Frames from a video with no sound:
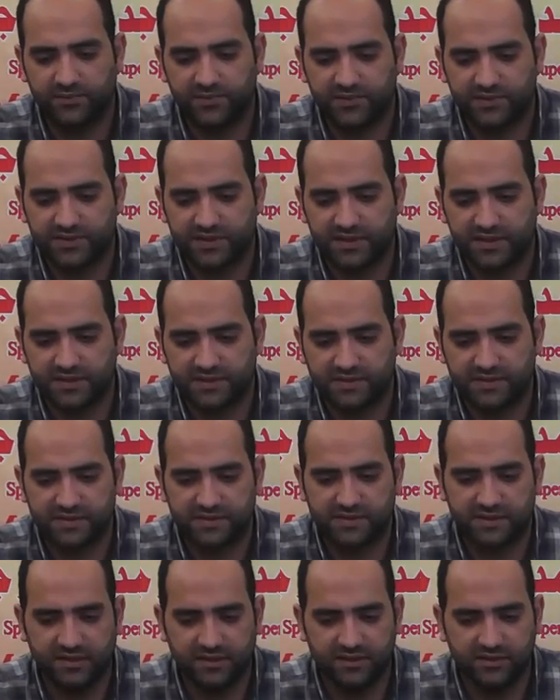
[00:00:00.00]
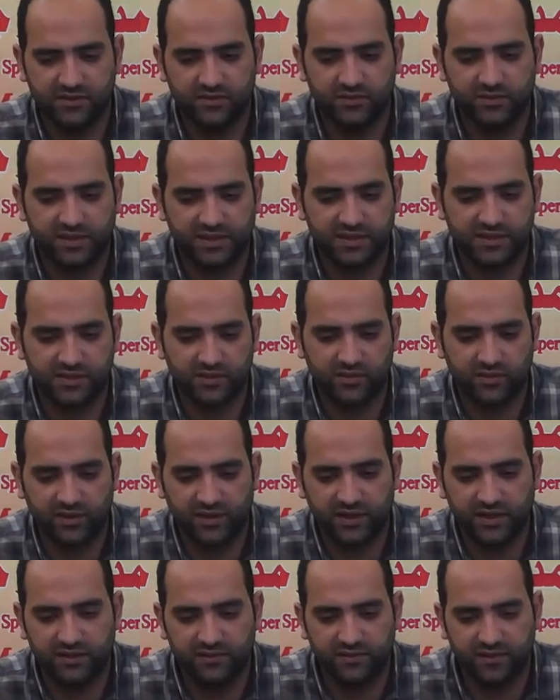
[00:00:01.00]
possesses in doing so,
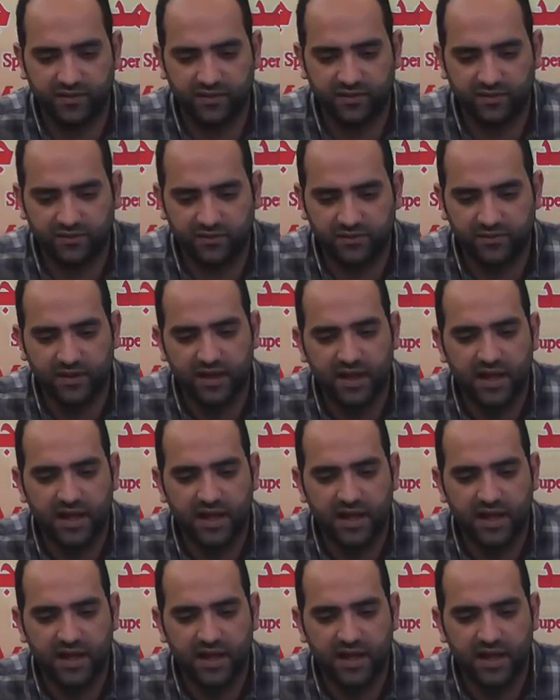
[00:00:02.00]
even though